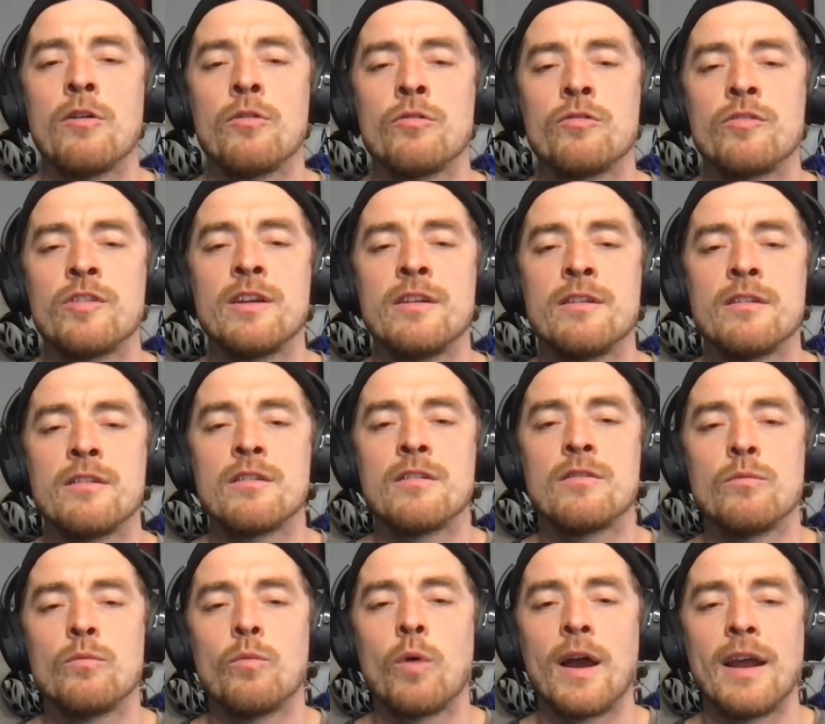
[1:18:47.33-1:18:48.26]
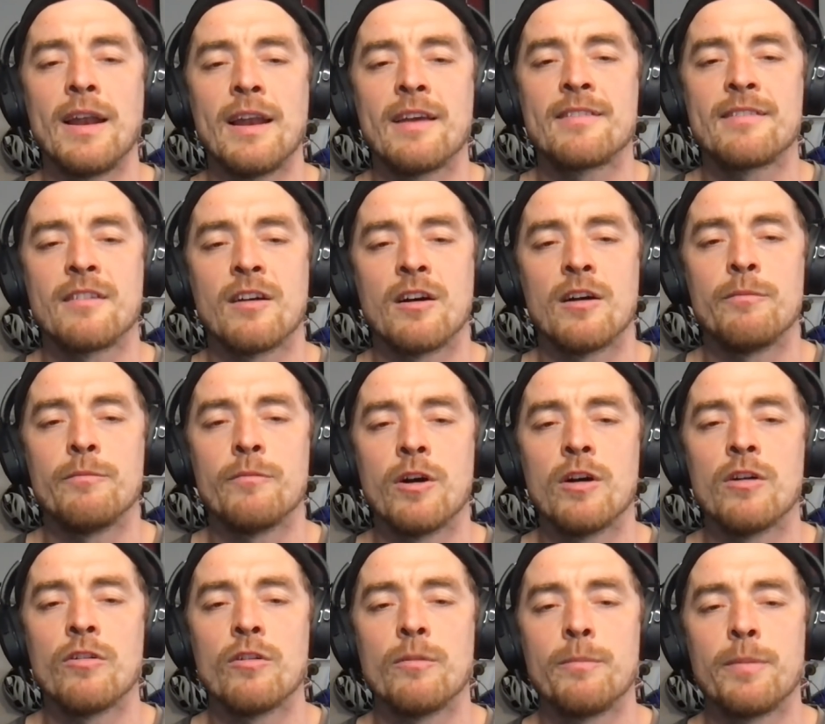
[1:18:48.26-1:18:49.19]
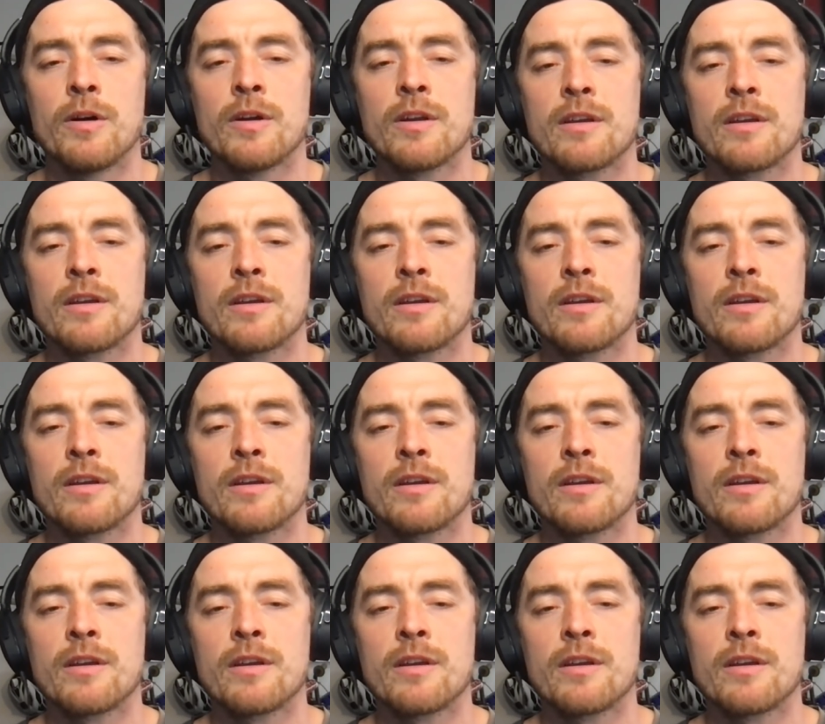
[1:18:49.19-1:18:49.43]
in way less time, right, on a bike?